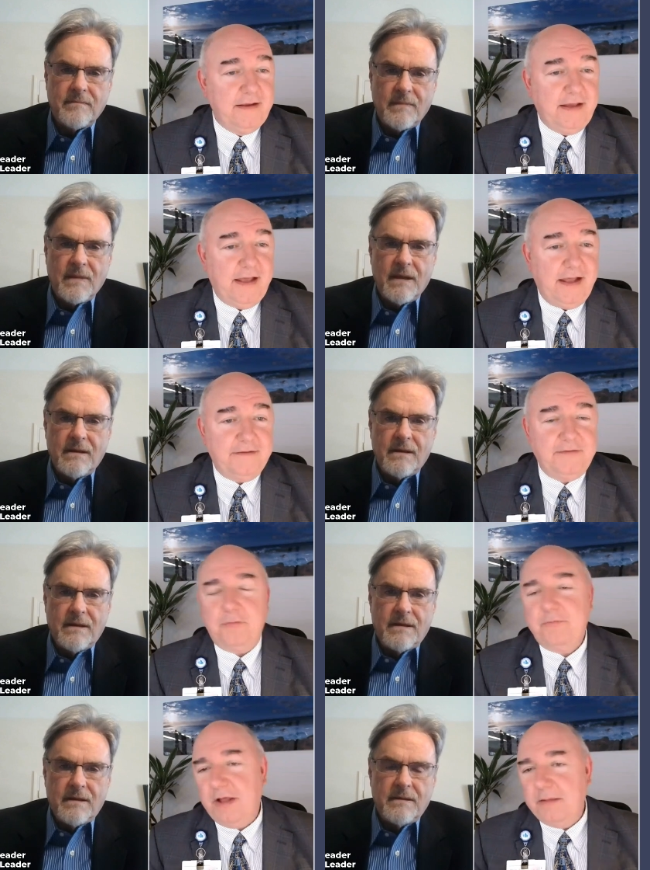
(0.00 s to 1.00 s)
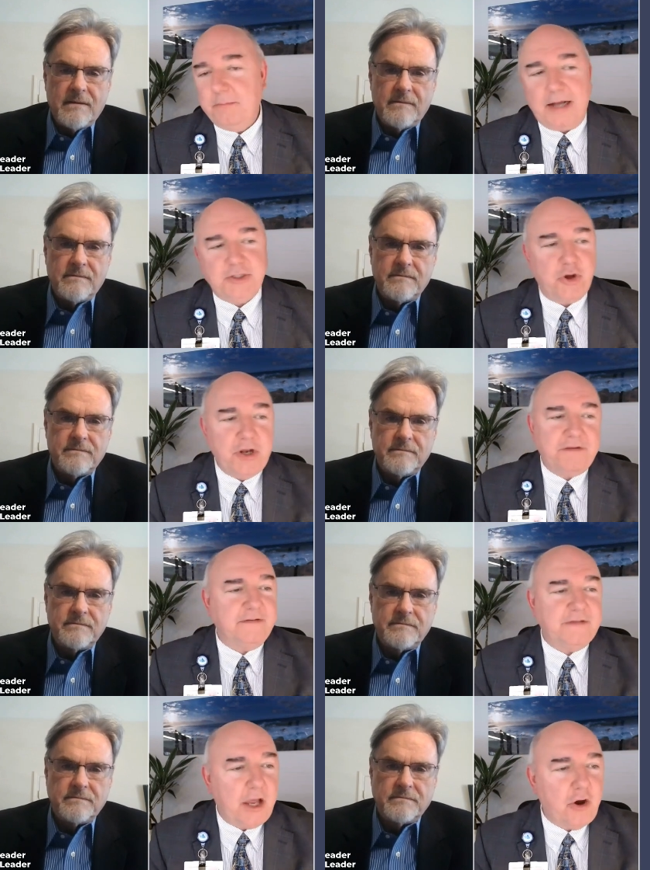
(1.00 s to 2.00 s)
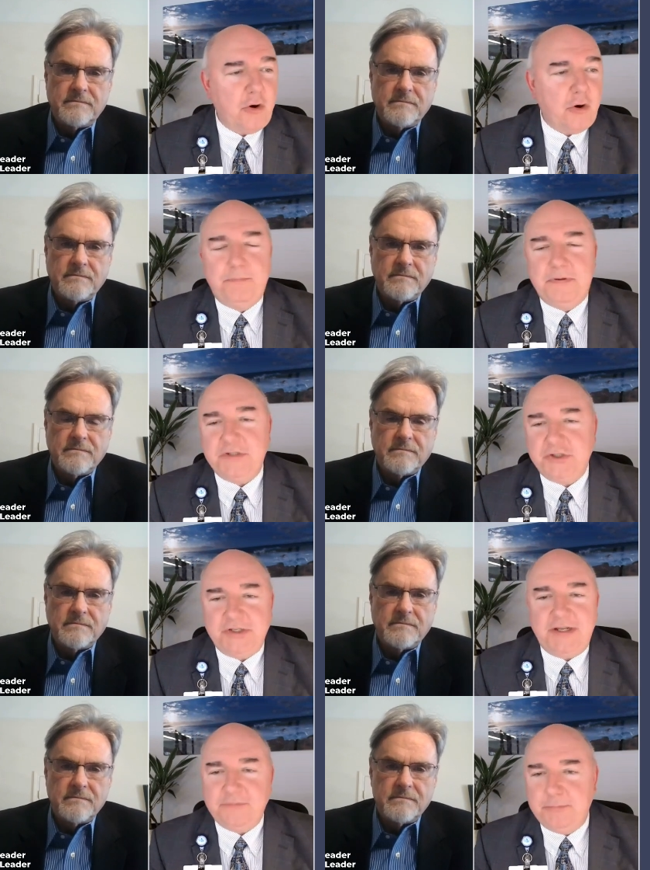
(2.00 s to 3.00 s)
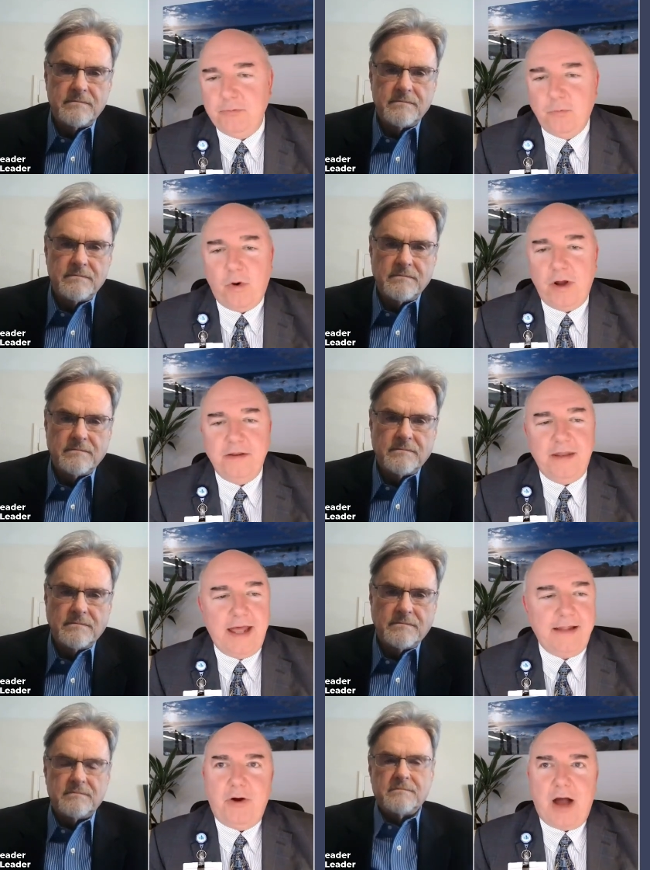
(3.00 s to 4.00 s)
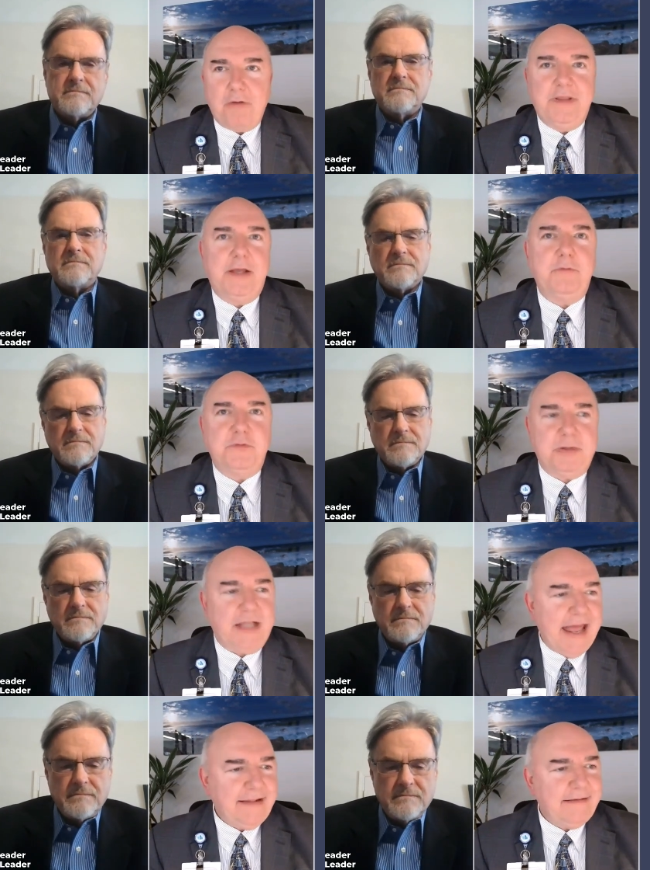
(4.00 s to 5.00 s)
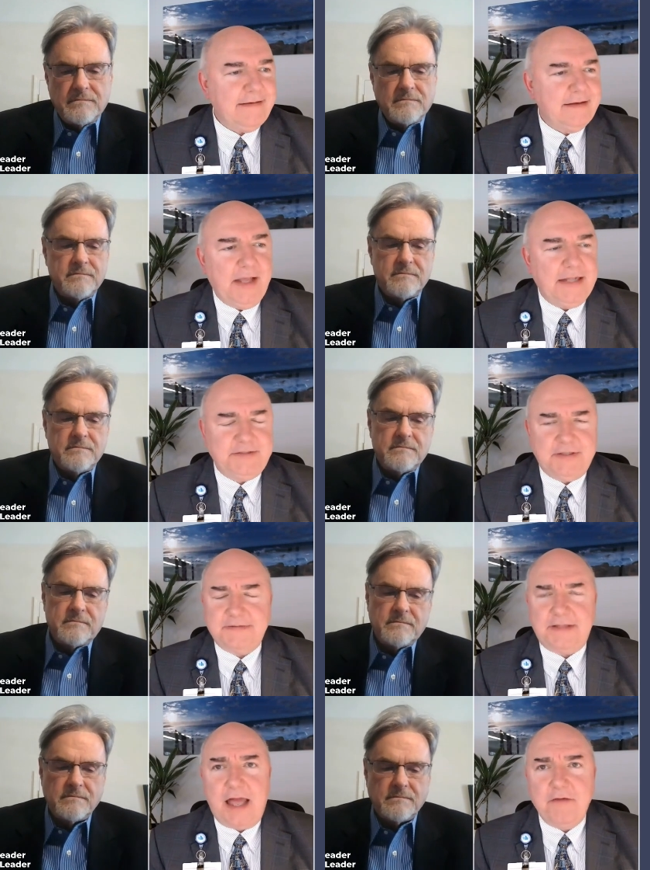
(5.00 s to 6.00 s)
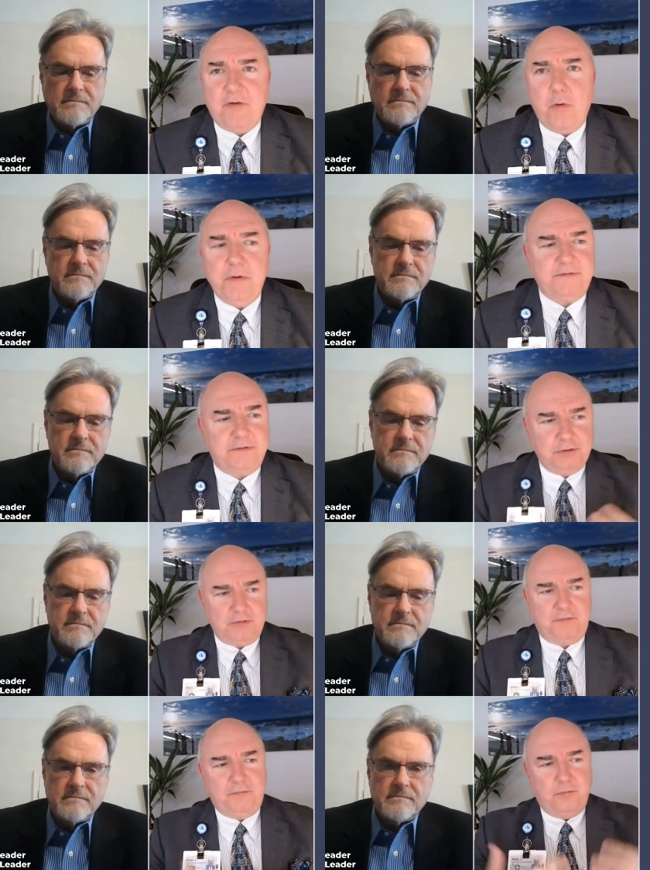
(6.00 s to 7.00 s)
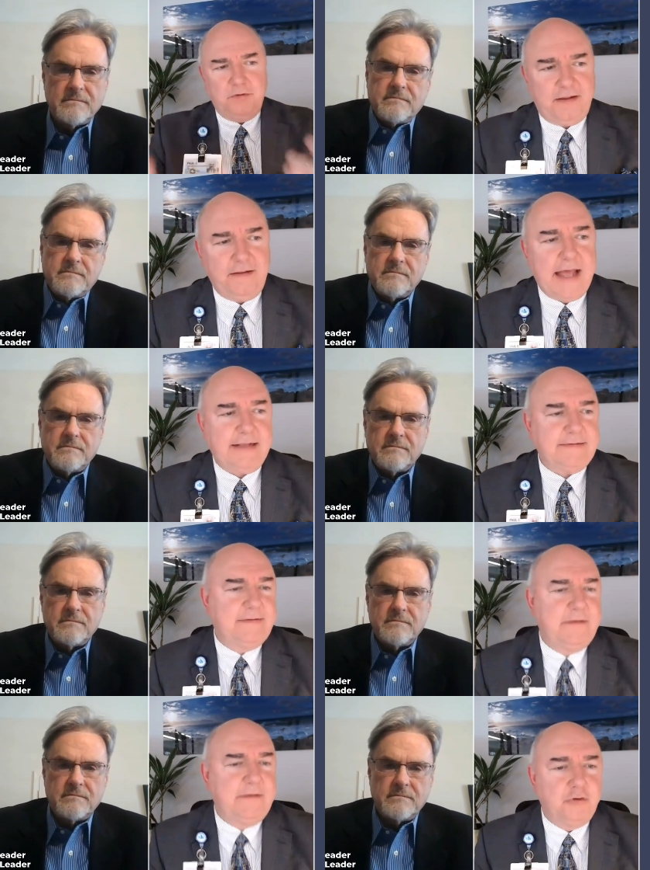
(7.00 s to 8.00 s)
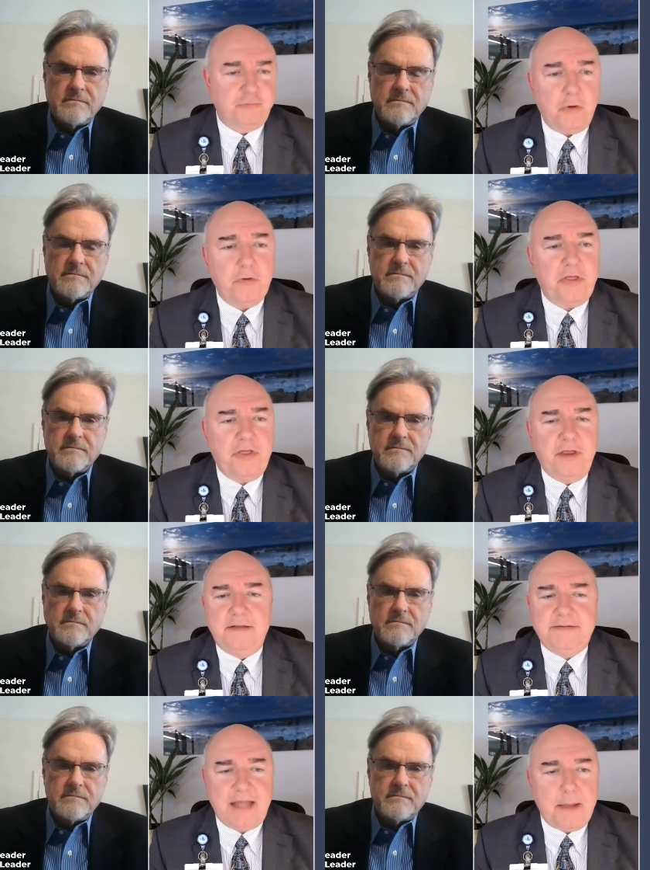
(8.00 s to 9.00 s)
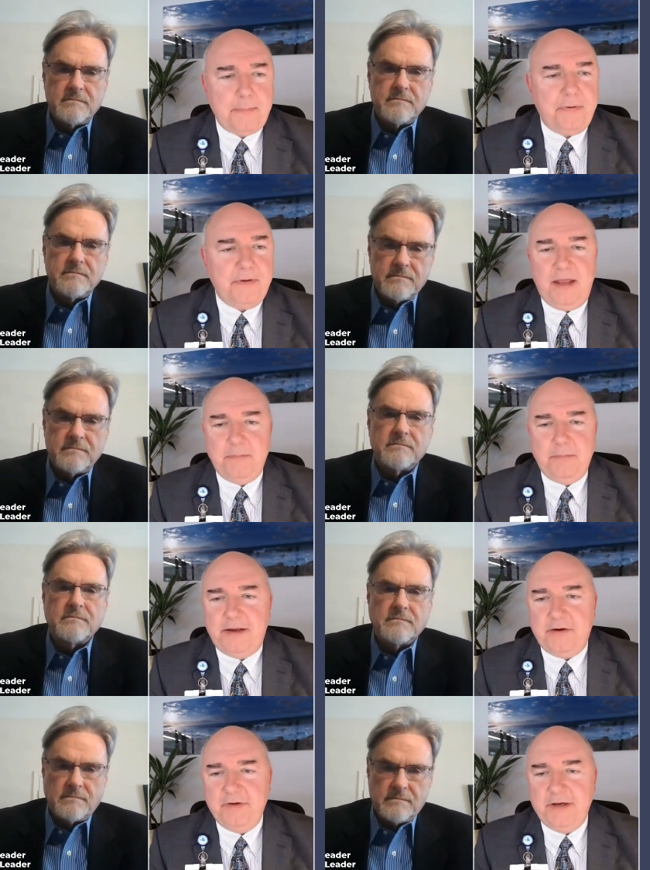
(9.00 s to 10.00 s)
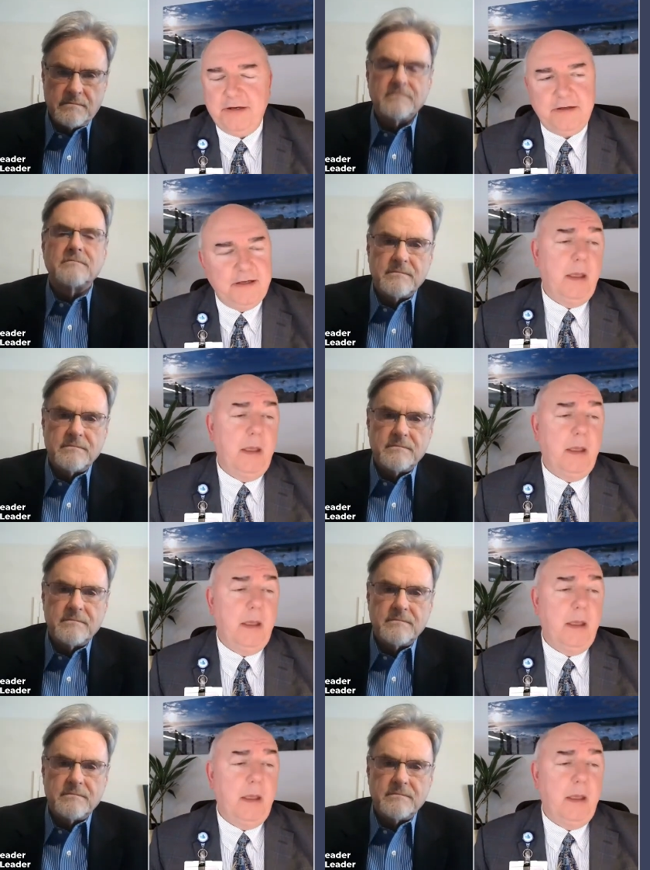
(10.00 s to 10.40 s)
Speaker 1: And so my journey to the CIO position has been one that I don't think it was planned. It's just I've always looked for the next growth step in my career,